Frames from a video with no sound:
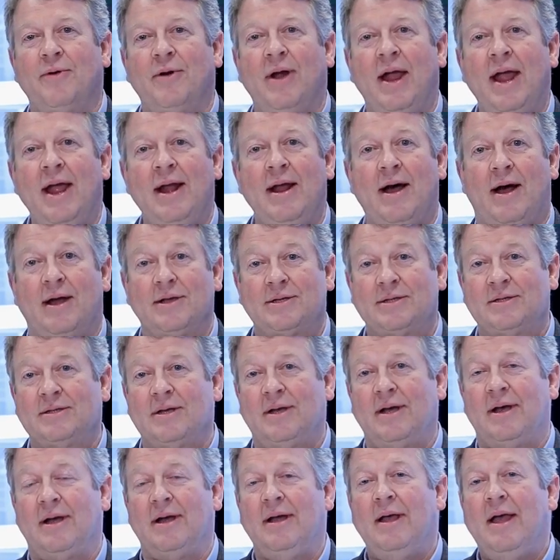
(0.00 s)
for ADAS.
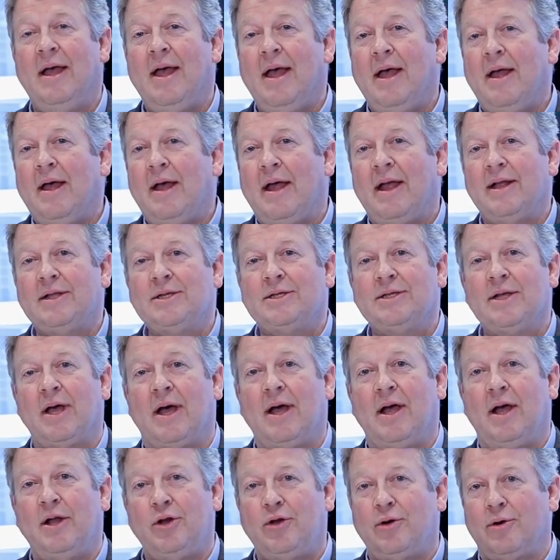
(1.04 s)
Uh, it's uh,